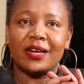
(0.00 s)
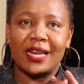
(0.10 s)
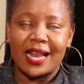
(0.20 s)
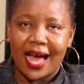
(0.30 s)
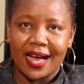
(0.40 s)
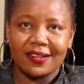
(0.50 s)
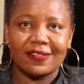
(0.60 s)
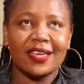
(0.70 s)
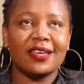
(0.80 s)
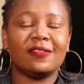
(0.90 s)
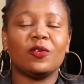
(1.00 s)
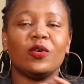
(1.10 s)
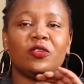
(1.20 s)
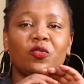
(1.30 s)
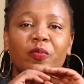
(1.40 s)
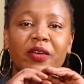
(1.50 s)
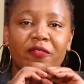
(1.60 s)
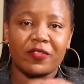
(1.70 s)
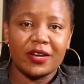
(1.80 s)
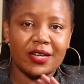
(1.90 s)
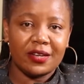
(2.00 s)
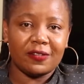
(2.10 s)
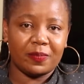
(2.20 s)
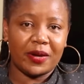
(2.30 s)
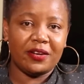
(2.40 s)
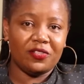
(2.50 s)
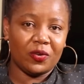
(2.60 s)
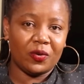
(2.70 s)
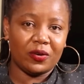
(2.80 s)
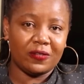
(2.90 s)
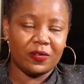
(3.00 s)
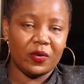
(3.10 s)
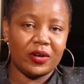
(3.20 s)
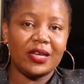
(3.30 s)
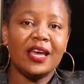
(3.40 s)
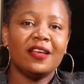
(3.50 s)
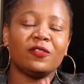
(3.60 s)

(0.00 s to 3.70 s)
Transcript: Relax. It's going to be a very inspirational story.